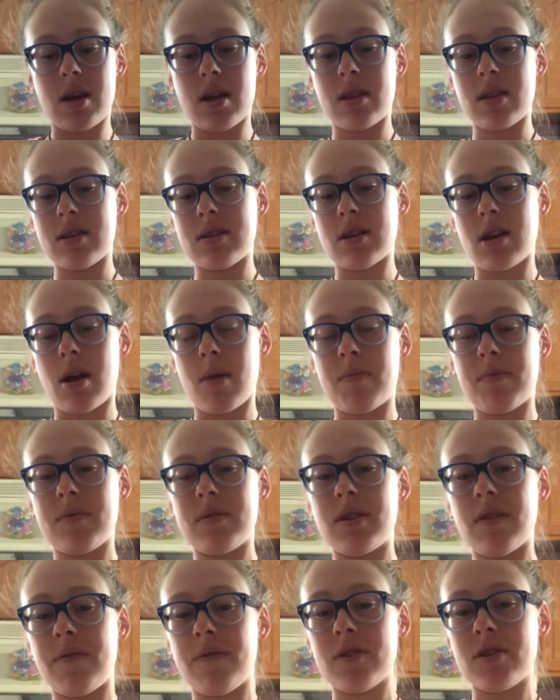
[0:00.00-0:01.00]
at the top
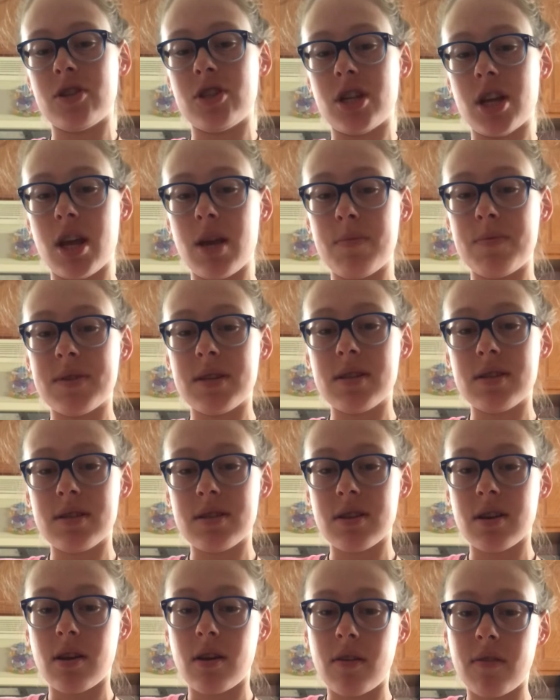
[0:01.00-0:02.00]
different shapes and
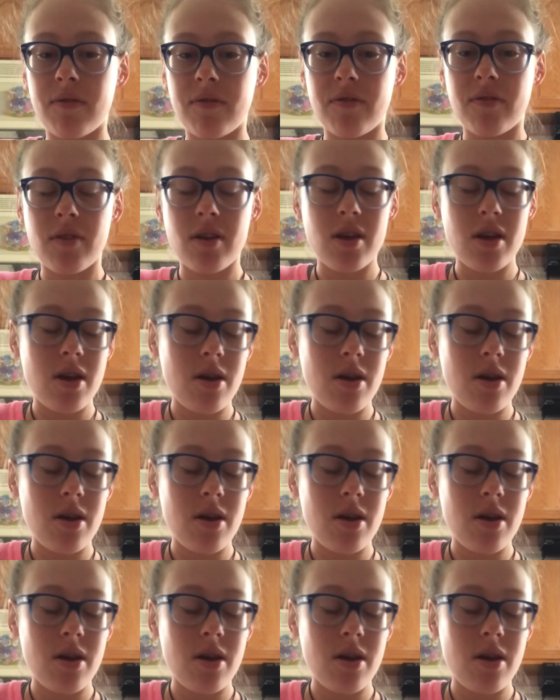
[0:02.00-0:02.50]
stuff,